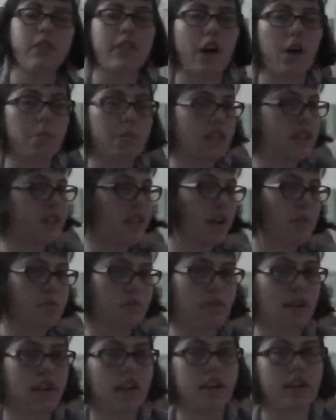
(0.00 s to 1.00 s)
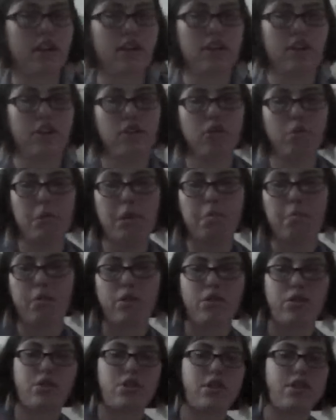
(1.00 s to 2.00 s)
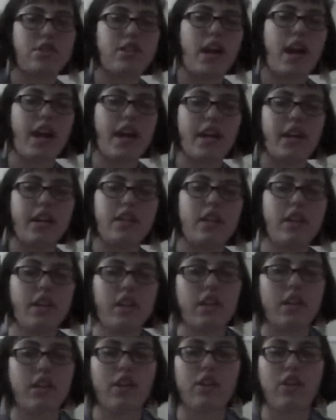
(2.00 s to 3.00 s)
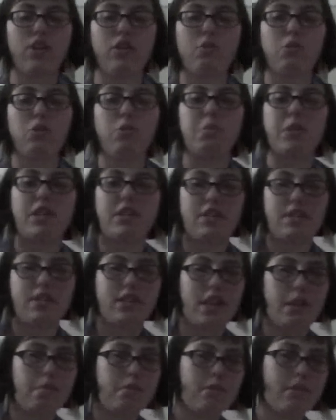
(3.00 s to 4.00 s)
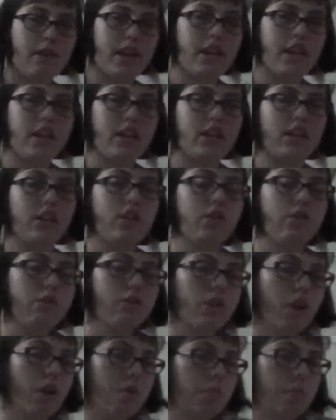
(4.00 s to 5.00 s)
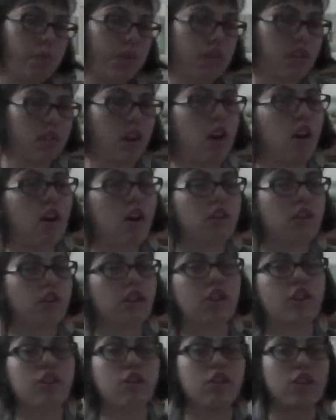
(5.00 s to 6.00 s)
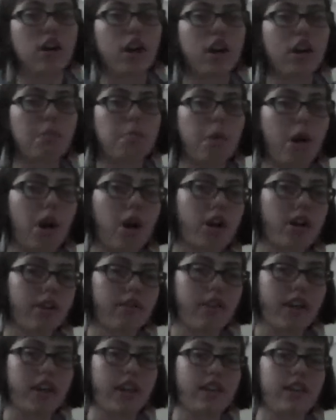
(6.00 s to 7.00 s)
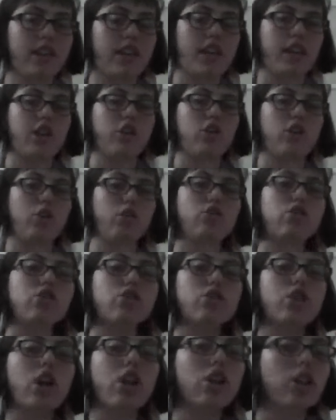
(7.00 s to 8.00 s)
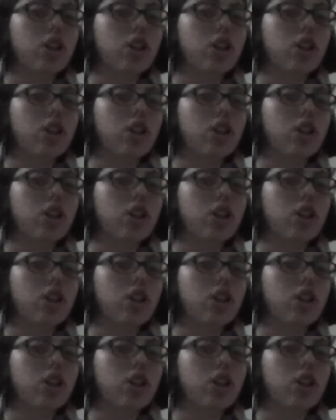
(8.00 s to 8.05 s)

they'll be separated. You'll be pushed aside. You will be separated. You don't belong. You're not a part of anything. You're just